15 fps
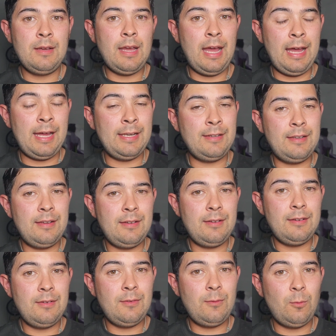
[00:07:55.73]
And
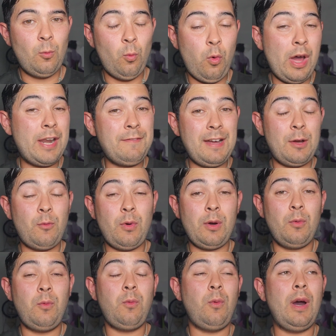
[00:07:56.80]
what
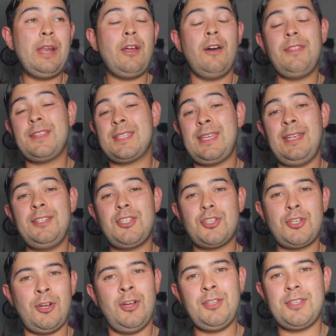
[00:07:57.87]
are the Saints'
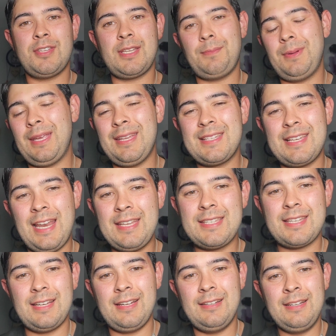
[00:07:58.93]
chances up against
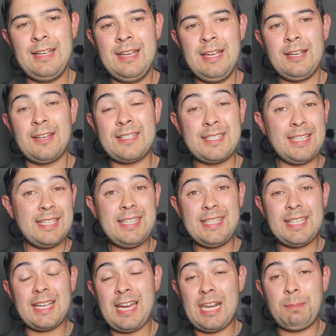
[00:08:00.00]
Leinster? Because this is
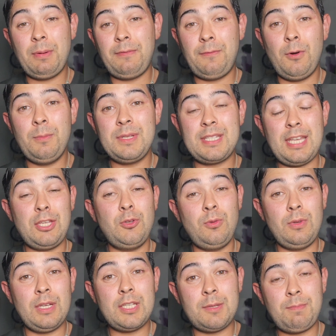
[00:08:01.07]
the kind of performance that you
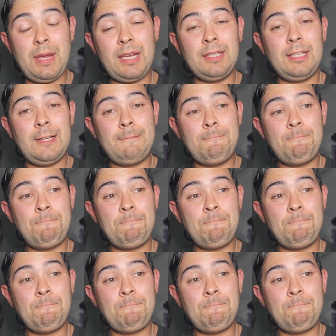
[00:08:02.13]
expecting